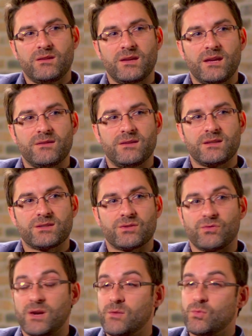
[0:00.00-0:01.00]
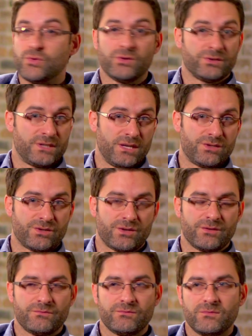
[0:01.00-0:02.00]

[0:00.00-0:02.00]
That this great moral teacher,